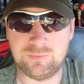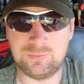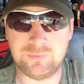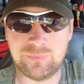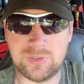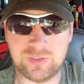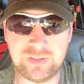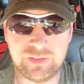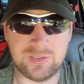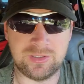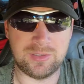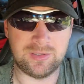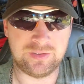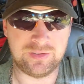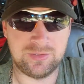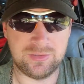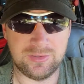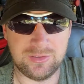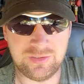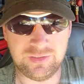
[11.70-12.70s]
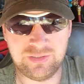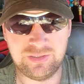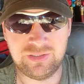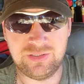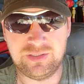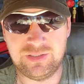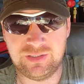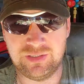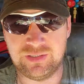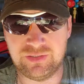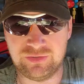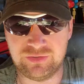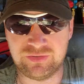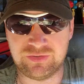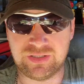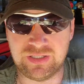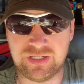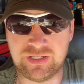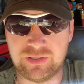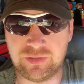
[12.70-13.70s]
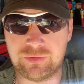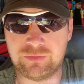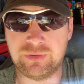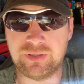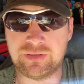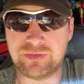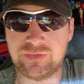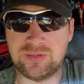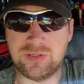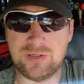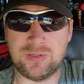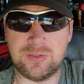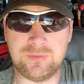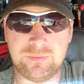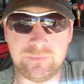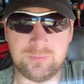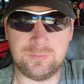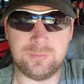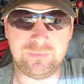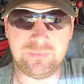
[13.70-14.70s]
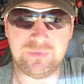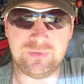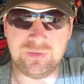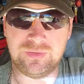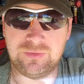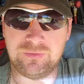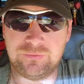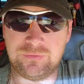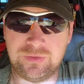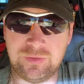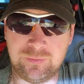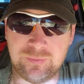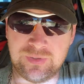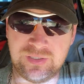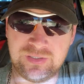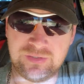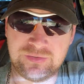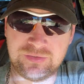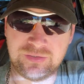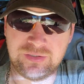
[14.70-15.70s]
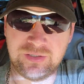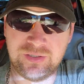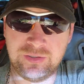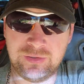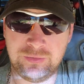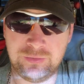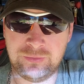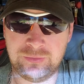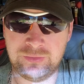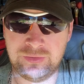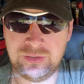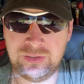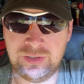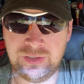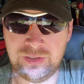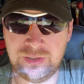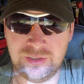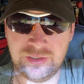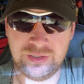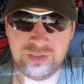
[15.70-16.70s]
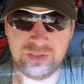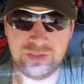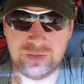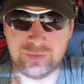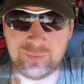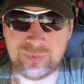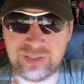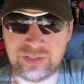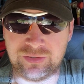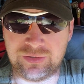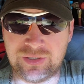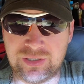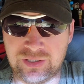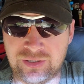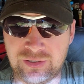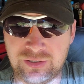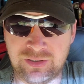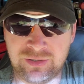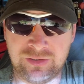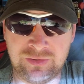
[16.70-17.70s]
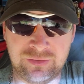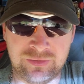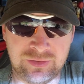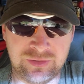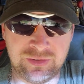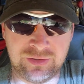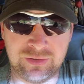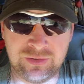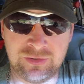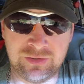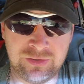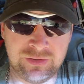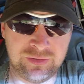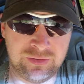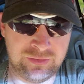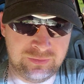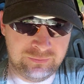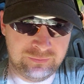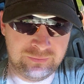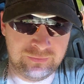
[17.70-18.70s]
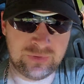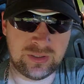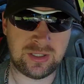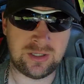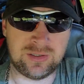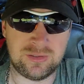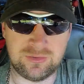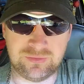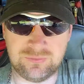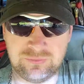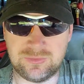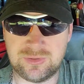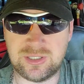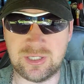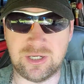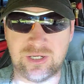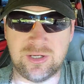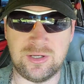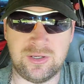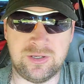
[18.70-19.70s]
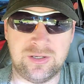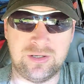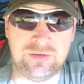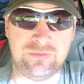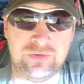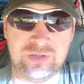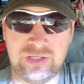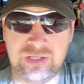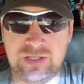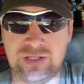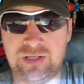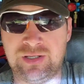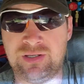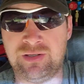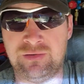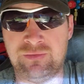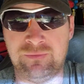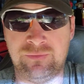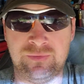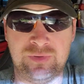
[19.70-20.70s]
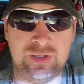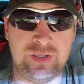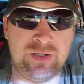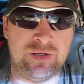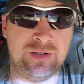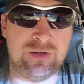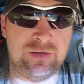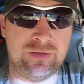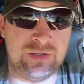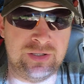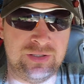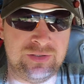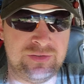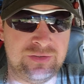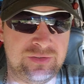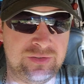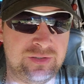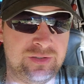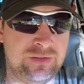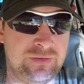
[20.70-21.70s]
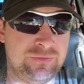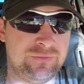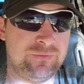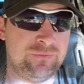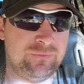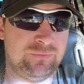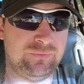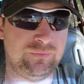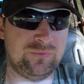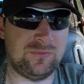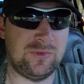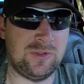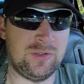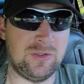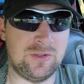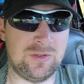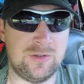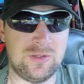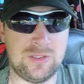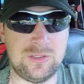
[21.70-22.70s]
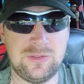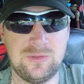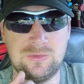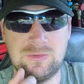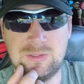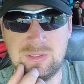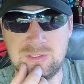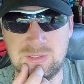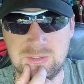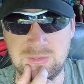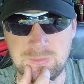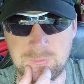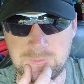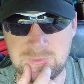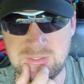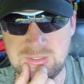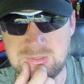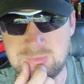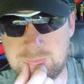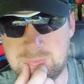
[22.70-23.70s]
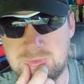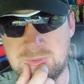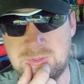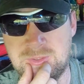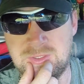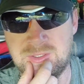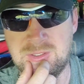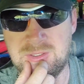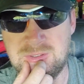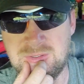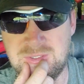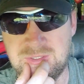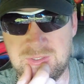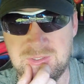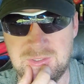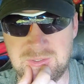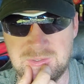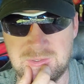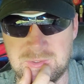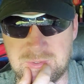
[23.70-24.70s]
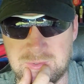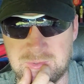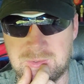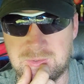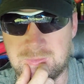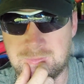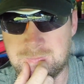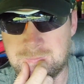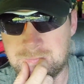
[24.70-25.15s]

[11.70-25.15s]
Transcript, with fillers: but uh, just had a quick thought a few minutes ago about carrying a gun and, and carrying every day and, and all that stuff you know I do that anyway but uh,